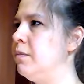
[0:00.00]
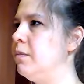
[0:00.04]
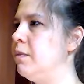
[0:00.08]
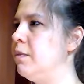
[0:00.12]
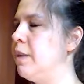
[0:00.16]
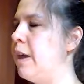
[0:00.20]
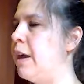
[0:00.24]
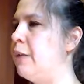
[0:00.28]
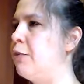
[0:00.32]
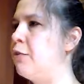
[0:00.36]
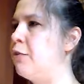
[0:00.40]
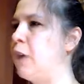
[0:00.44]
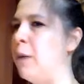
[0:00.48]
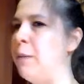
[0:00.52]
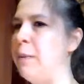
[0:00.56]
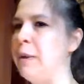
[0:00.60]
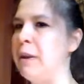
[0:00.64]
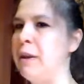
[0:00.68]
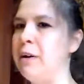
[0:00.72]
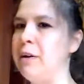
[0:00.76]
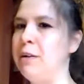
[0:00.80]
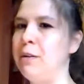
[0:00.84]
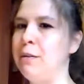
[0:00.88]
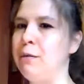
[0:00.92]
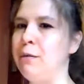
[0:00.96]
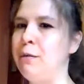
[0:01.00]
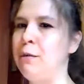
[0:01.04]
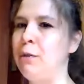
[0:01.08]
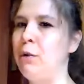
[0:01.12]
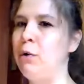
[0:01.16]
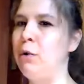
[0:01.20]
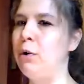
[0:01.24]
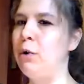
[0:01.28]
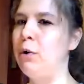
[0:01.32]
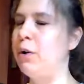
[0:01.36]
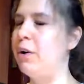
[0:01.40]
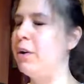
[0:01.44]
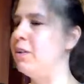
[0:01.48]
Not dropping into the
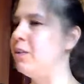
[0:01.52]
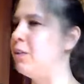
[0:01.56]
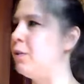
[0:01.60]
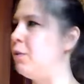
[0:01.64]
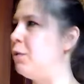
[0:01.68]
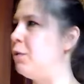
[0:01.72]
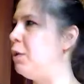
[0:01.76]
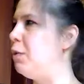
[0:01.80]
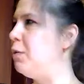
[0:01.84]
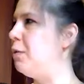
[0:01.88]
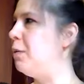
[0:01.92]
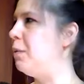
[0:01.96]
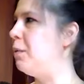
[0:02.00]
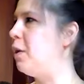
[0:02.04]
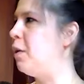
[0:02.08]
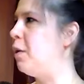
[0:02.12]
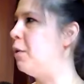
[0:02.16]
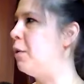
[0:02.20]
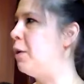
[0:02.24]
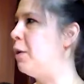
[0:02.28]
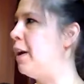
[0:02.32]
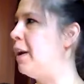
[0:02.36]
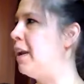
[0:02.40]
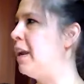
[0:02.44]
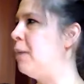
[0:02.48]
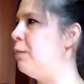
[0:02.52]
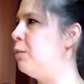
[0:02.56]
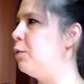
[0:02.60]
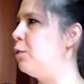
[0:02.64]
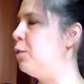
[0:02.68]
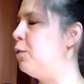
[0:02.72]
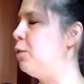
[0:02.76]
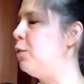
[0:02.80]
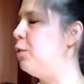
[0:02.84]
floor as though you are not able to